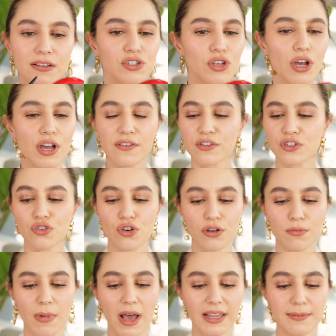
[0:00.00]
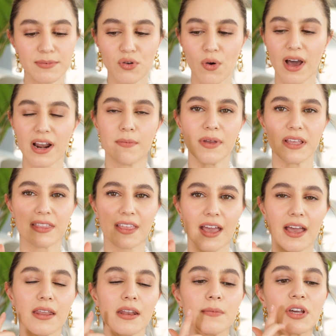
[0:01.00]
So overdrawn my lips quite a bit
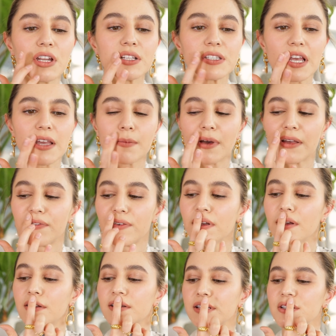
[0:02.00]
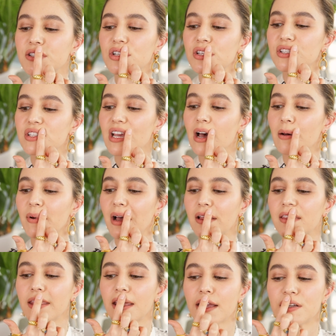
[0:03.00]
there and I'm gonna take my fingers and just tap
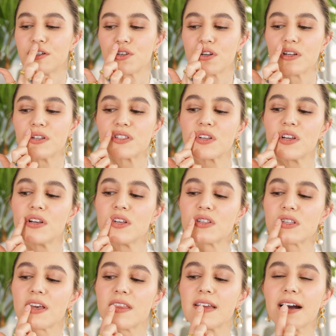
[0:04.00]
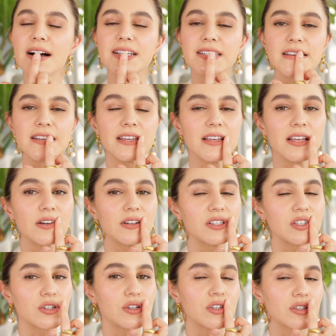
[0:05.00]
out the edges. So the idea here
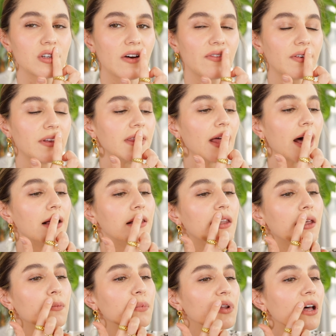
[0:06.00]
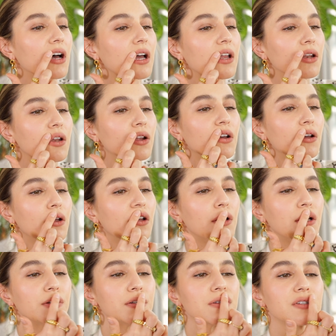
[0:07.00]
is to soften that lip line
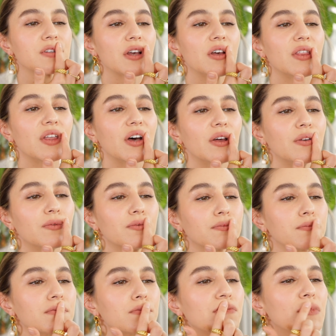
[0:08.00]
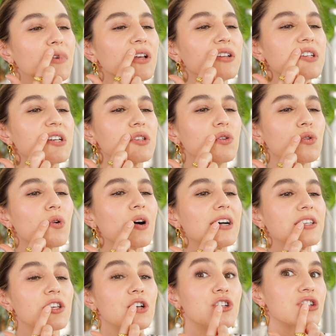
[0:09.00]
so that it doesn't look
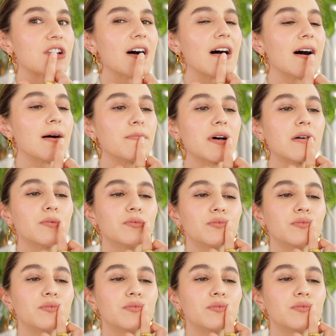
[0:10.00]
quite so sharp.